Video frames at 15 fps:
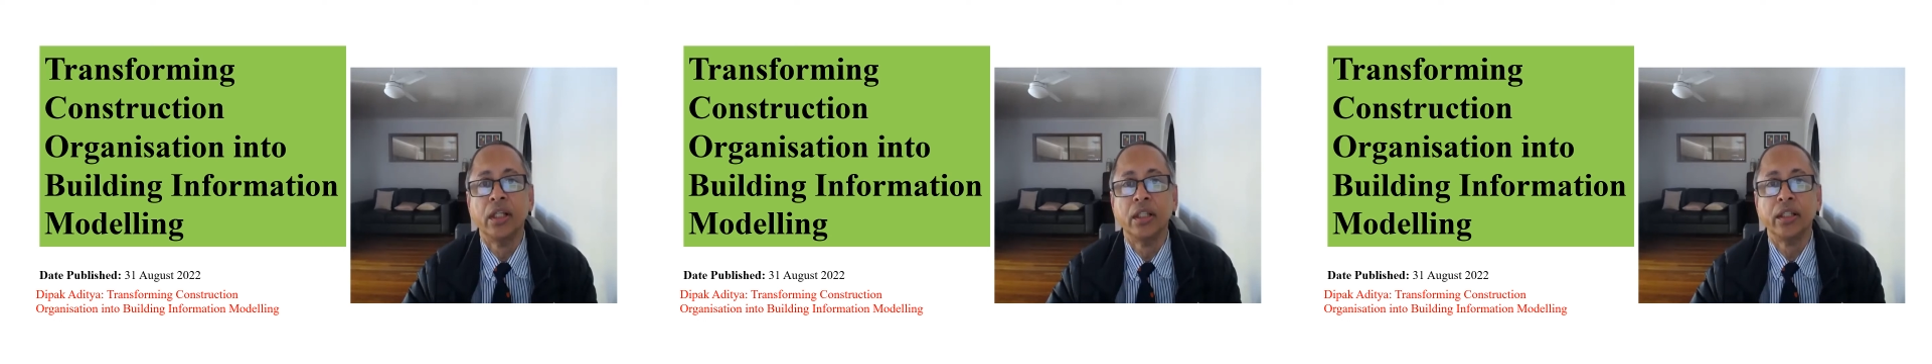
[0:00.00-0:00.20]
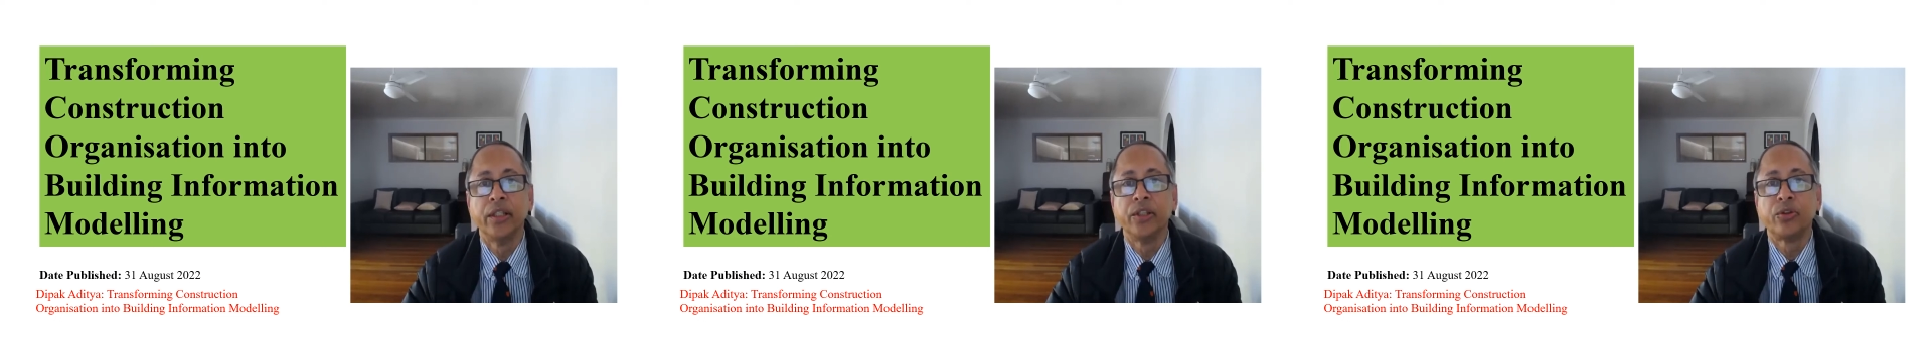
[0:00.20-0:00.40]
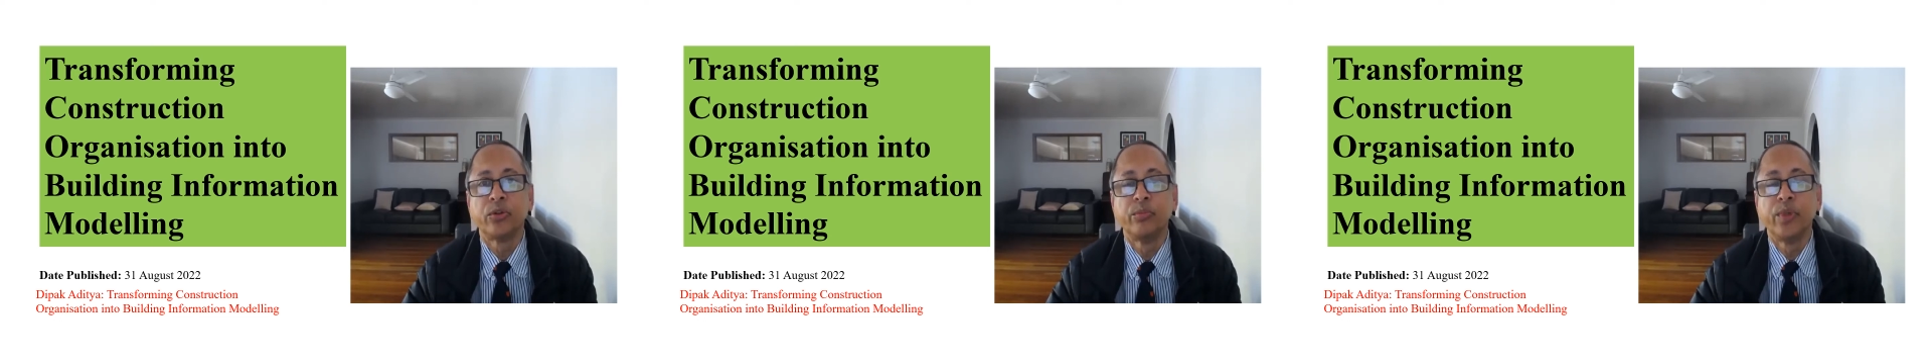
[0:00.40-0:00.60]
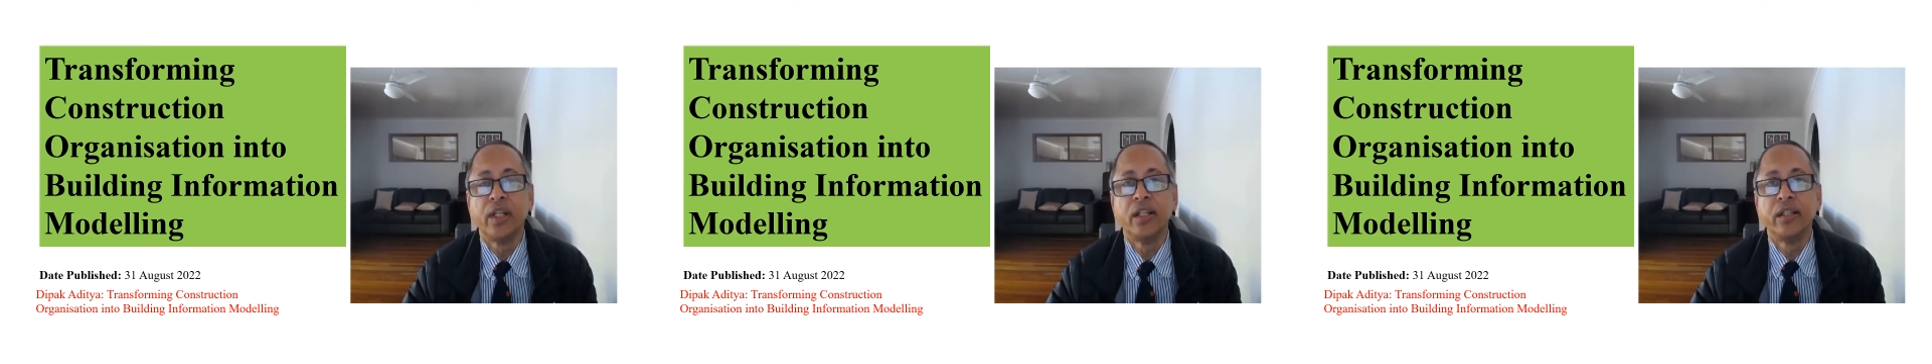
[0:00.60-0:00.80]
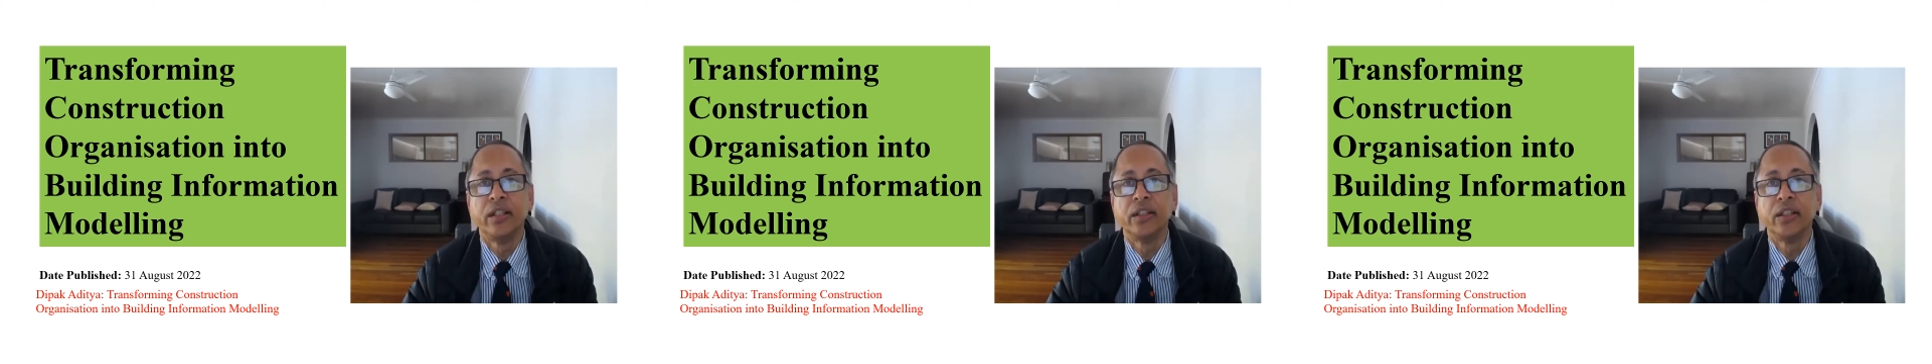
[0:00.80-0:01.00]
into
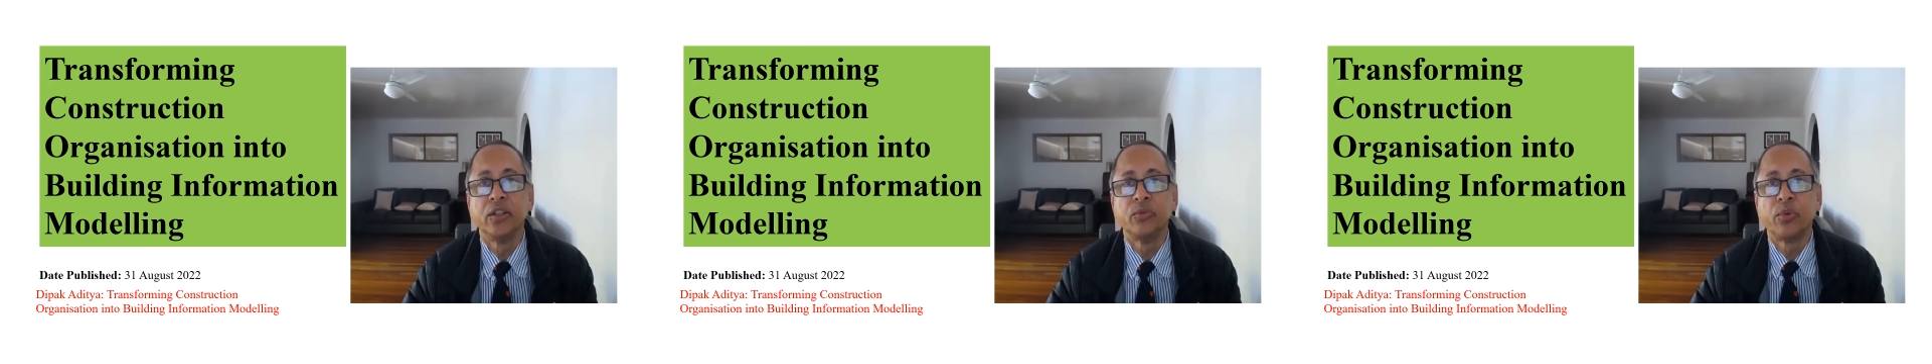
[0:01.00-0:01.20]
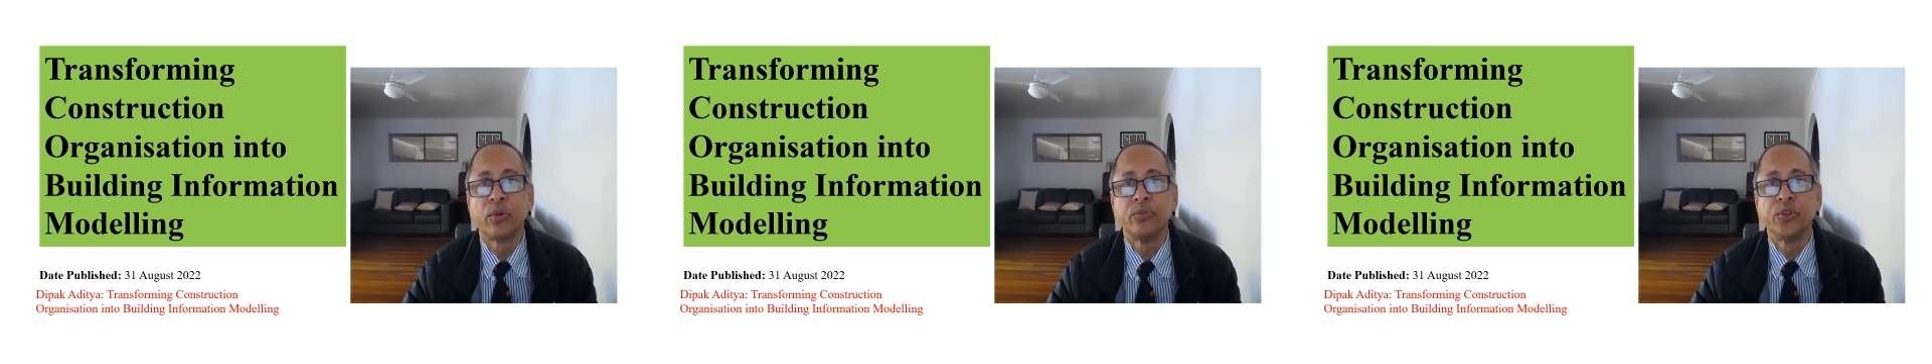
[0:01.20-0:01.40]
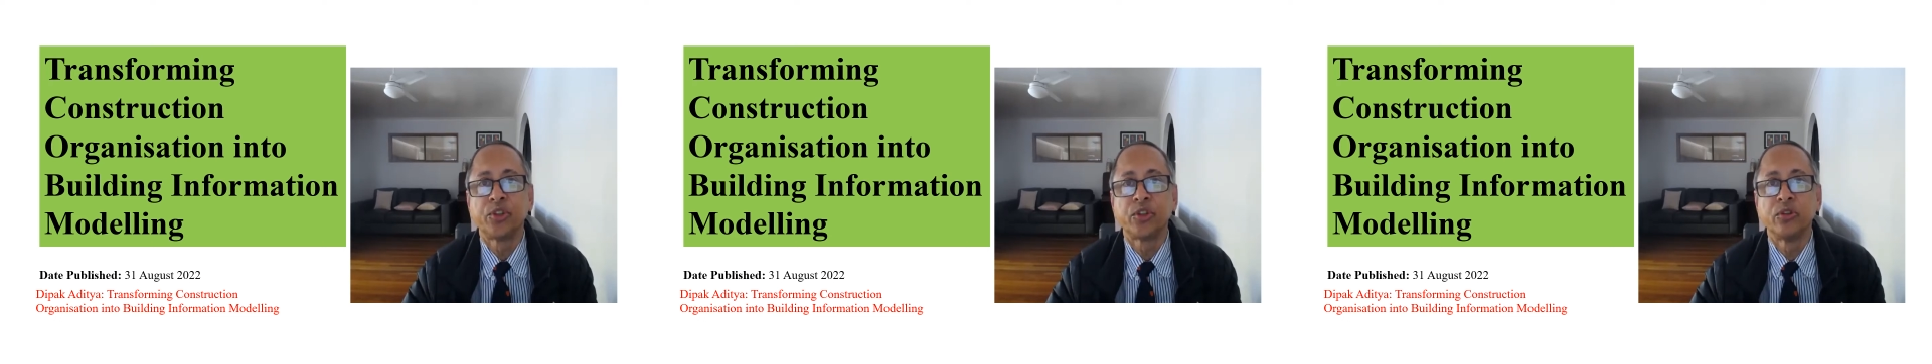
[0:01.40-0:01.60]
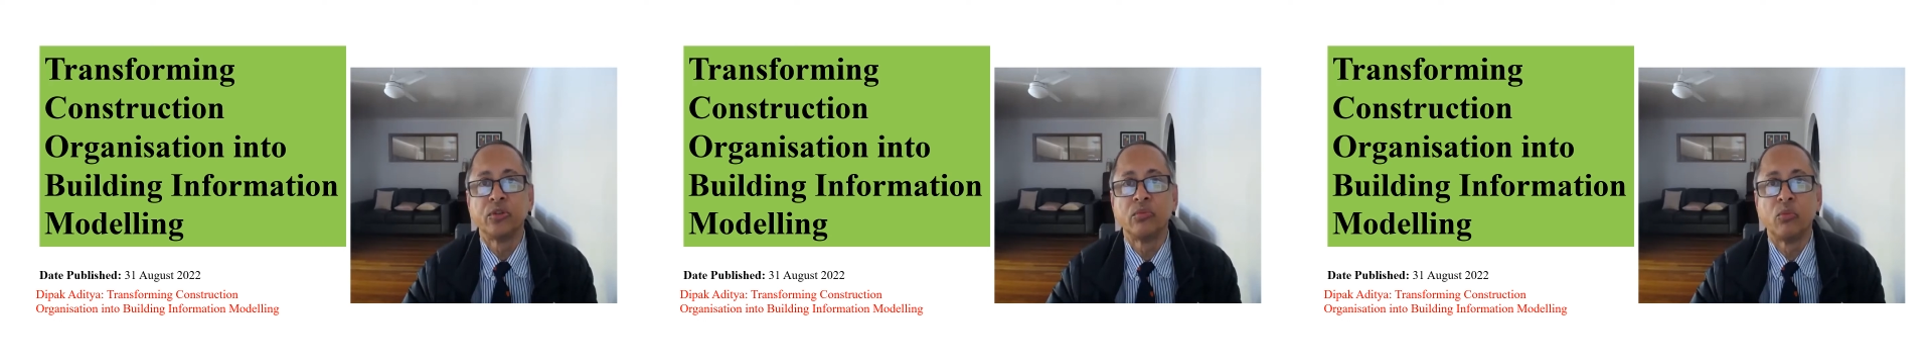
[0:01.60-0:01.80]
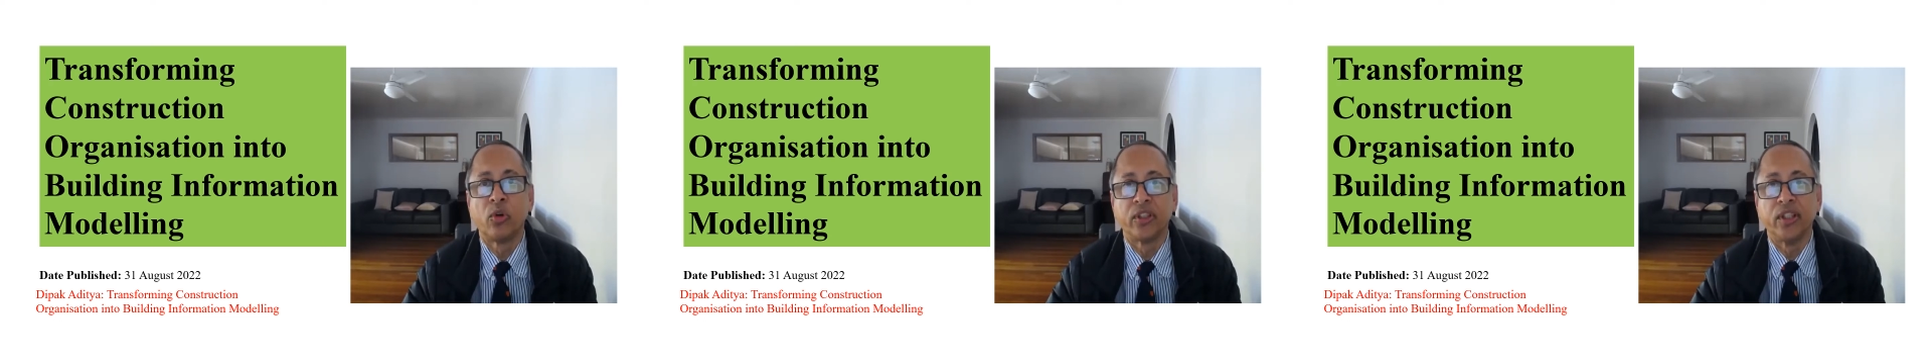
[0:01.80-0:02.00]
building information
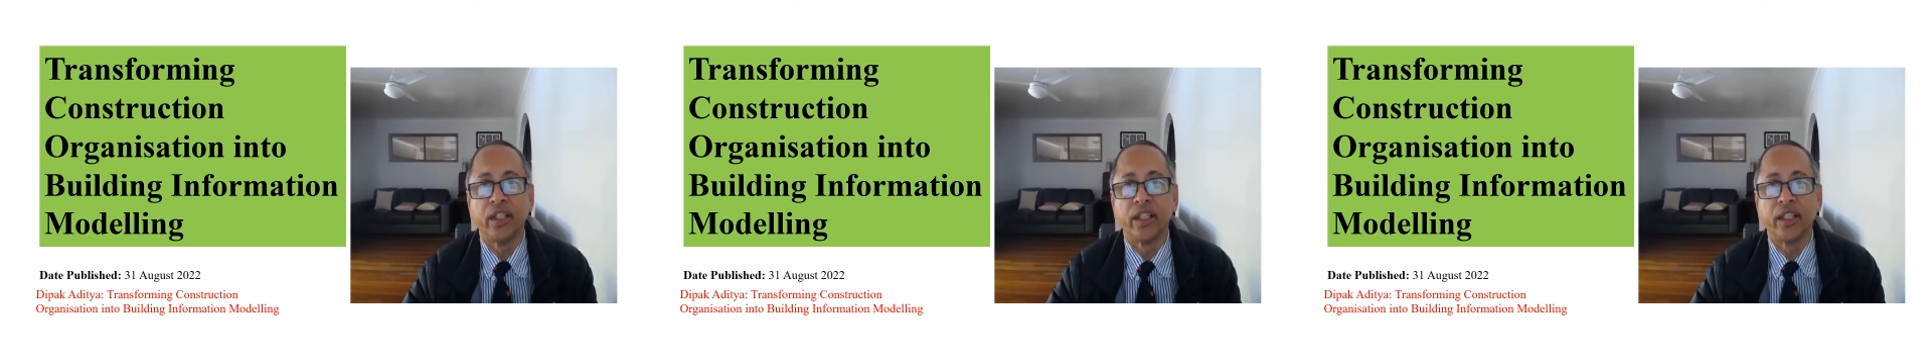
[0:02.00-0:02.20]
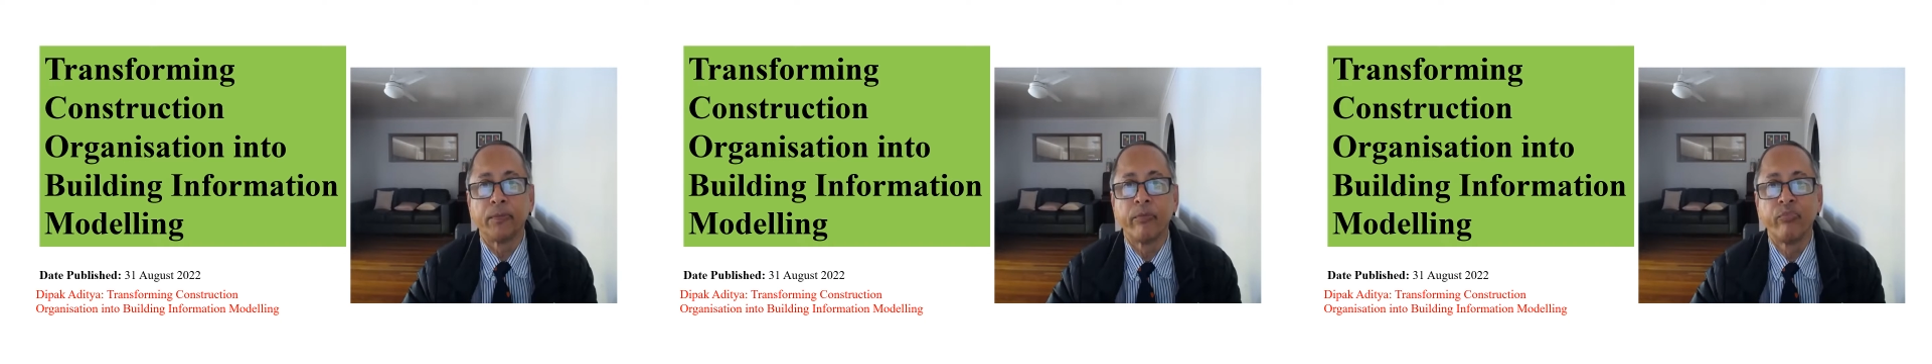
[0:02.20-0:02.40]
modeling.